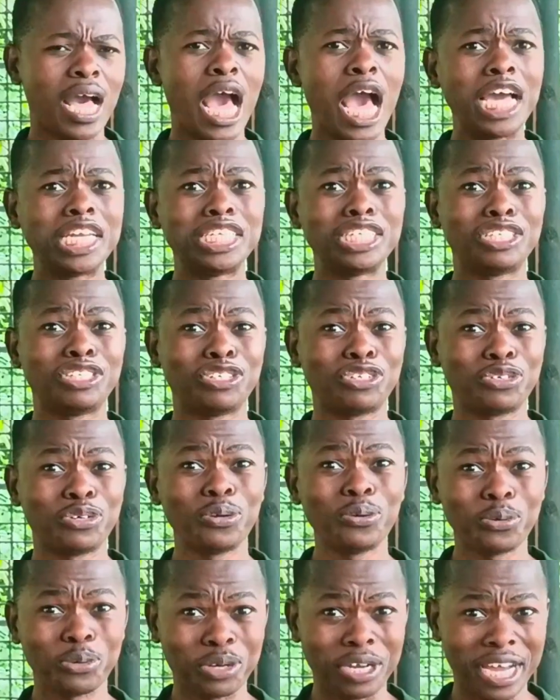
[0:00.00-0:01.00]
And it's
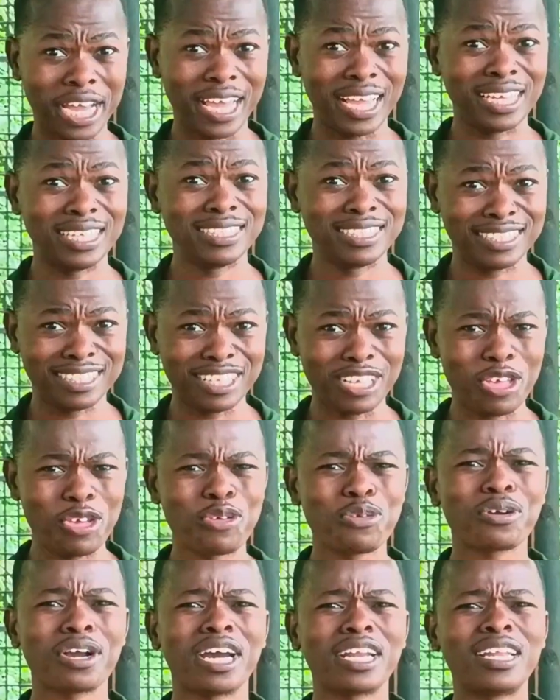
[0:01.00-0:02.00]
true, guys,
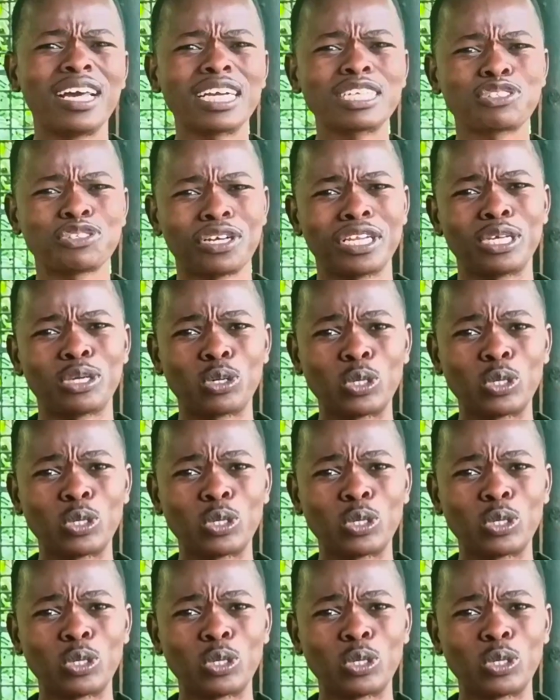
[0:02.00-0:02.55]
you can actually